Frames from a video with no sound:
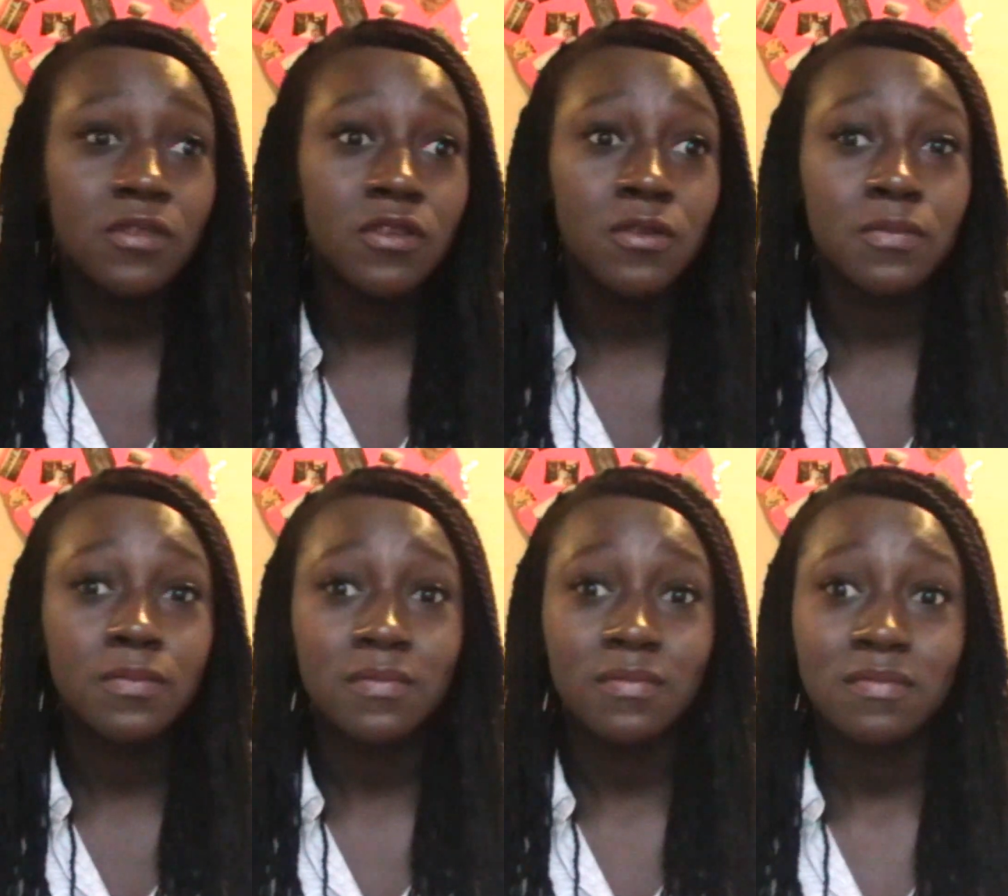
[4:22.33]

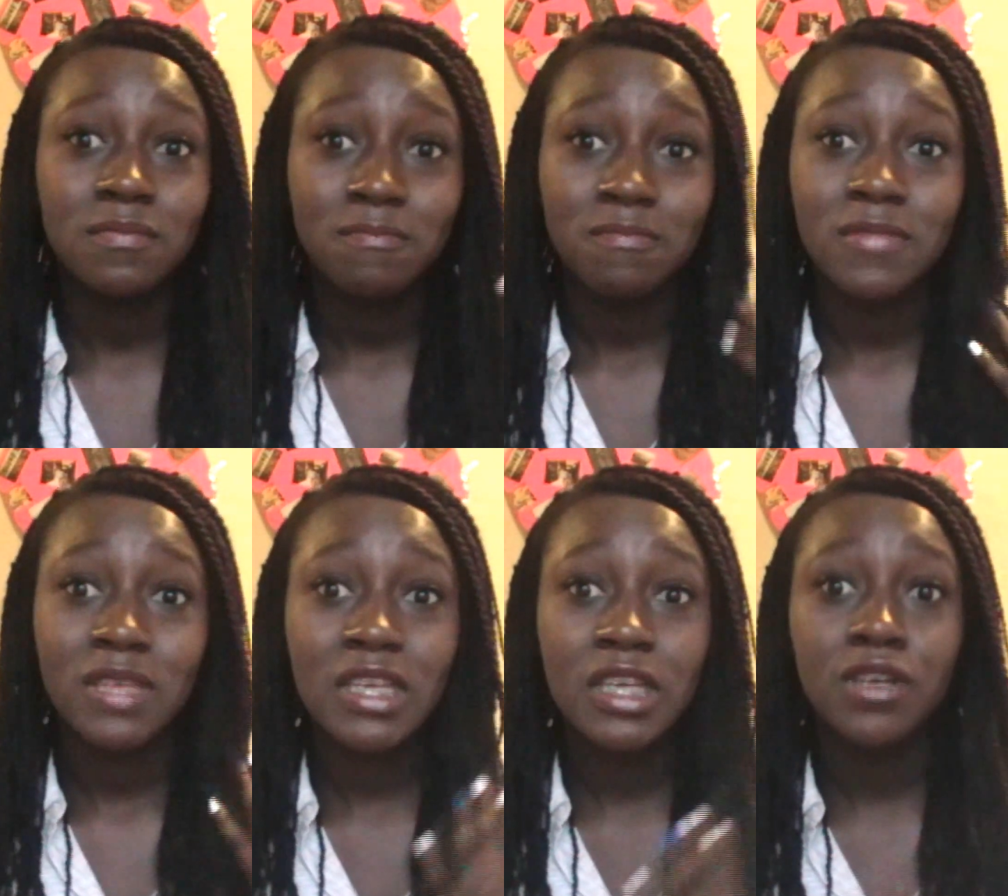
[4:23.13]
So
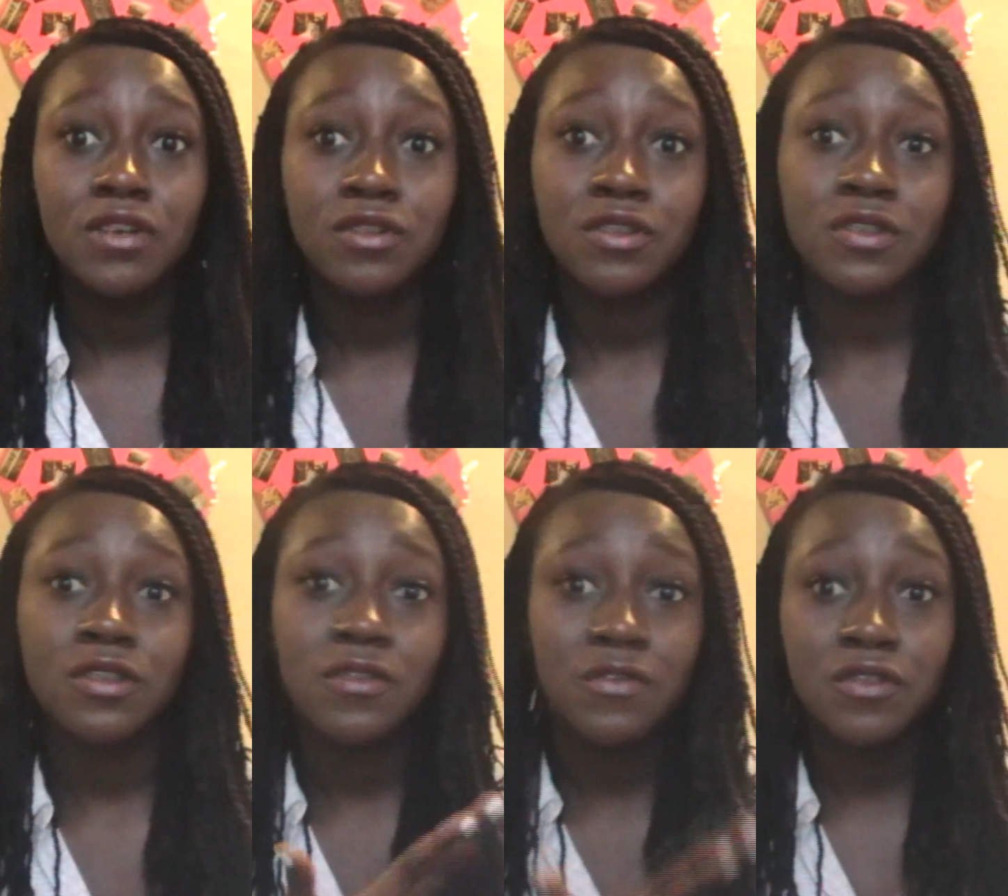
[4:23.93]
here's
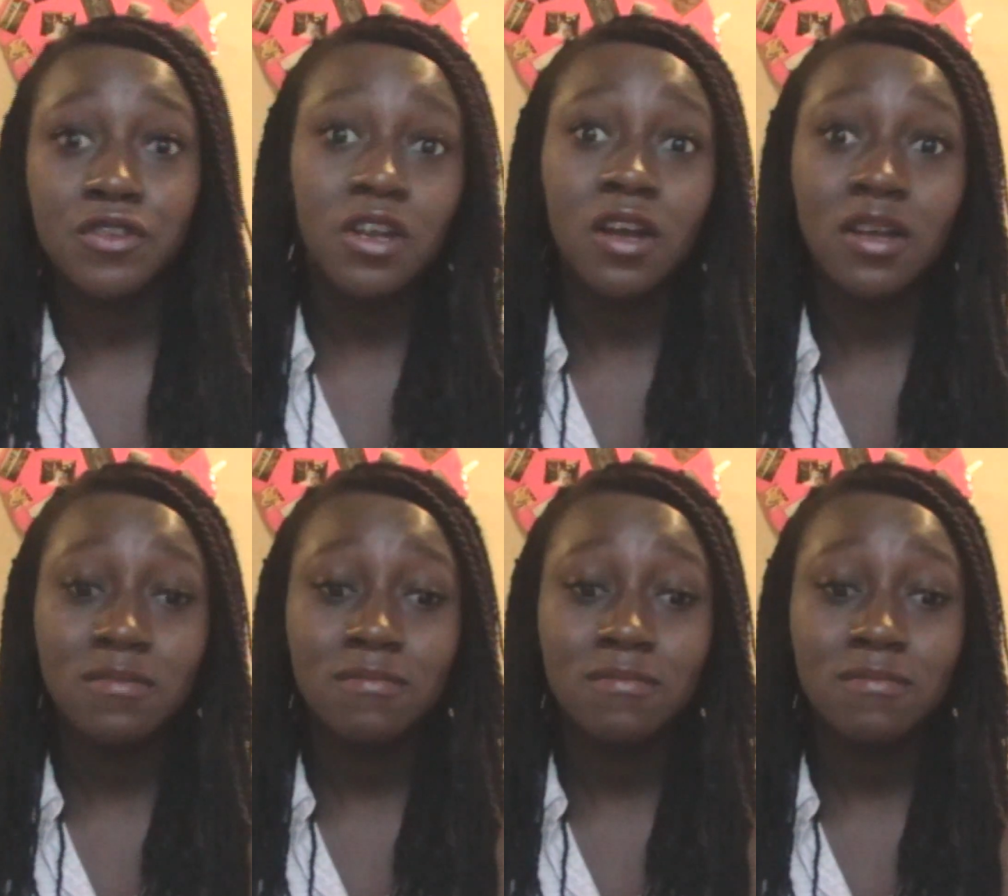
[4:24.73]
the first shot.